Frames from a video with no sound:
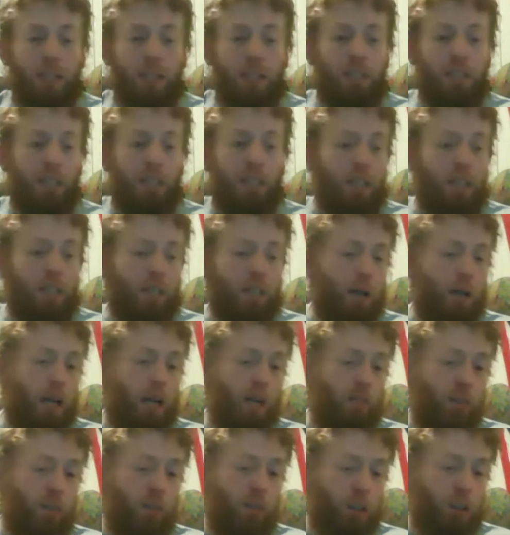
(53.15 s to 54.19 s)
Uh, I've
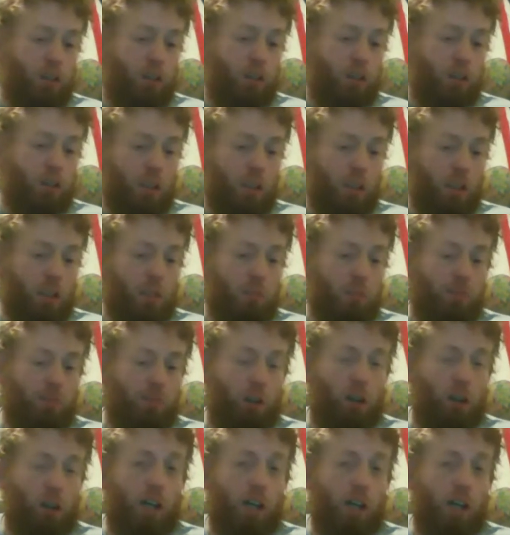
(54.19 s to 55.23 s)
also reviewed this
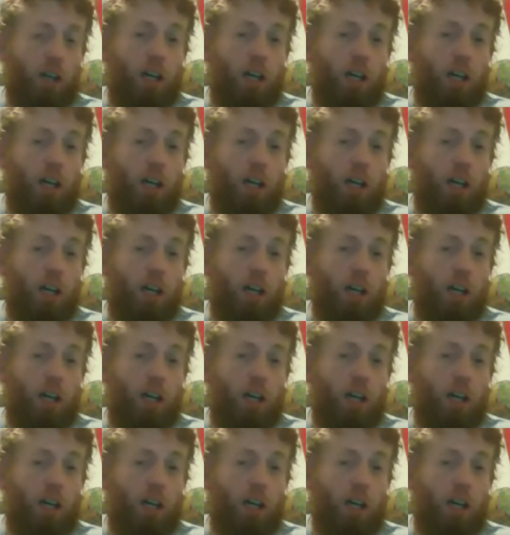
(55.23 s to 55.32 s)
before.